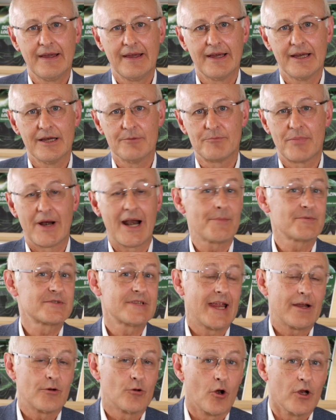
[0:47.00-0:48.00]

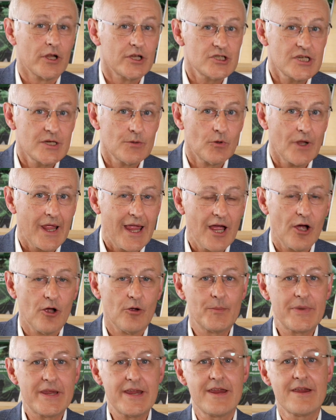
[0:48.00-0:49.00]
Perhaps technology will
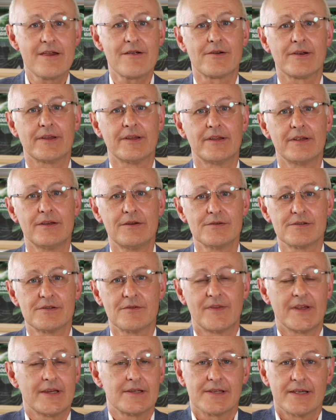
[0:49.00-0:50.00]
help here, and the
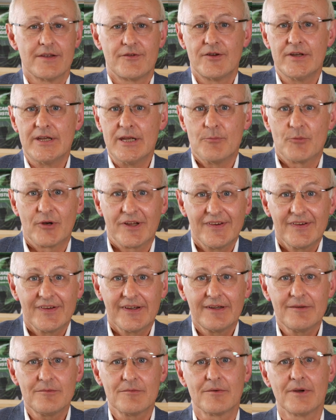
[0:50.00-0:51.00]
use of things like 3D
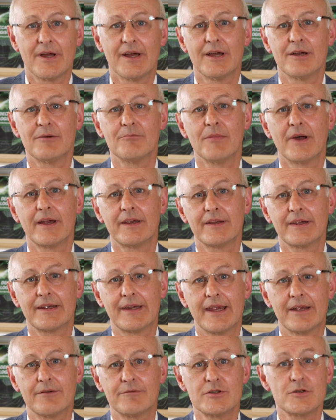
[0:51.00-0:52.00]
printing might
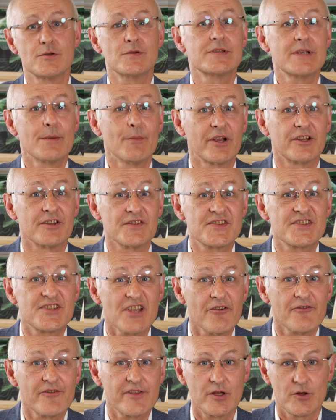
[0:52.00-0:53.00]
again reduce the amount of
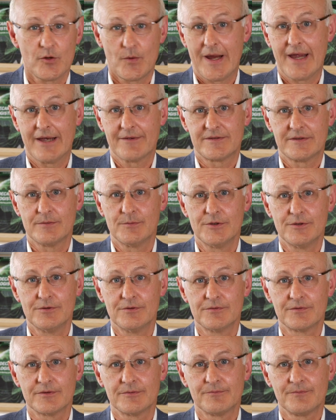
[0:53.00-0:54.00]
stuff that they have to
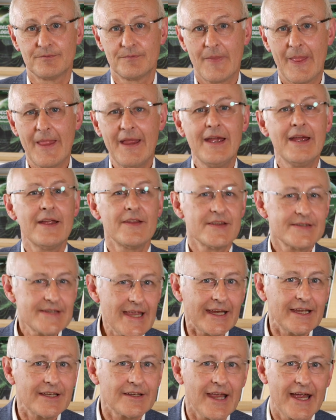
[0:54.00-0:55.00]
move. The
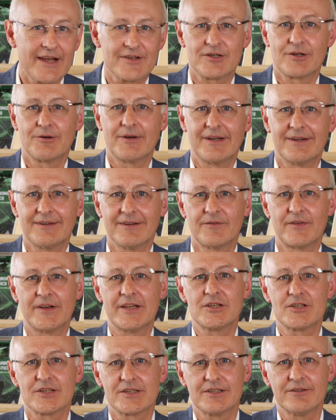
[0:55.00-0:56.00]
second category of
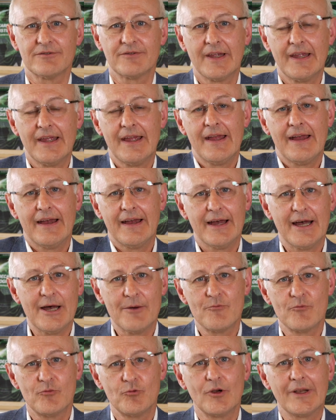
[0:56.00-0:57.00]
initiative
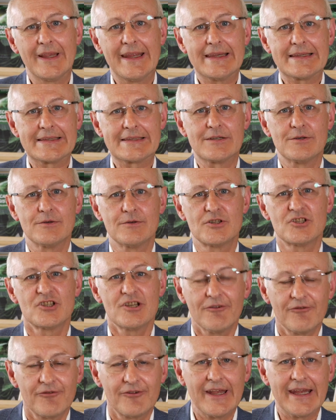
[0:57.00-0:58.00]
relate to
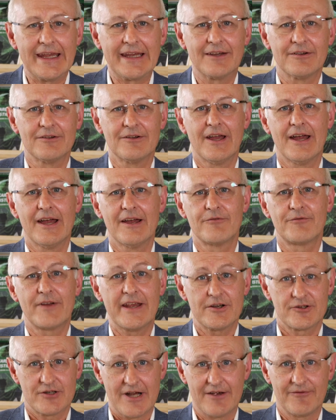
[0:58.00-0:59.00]
shifting
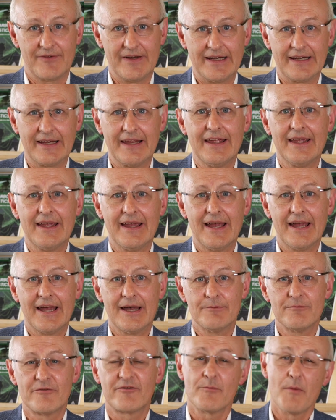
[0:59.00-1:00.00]
freight traffic
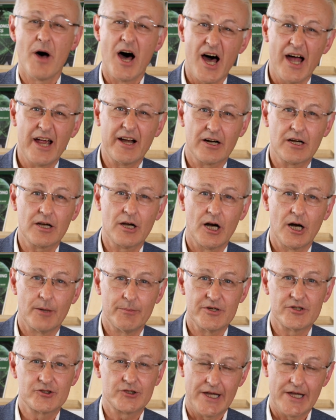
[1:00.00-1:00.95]
from higher carbon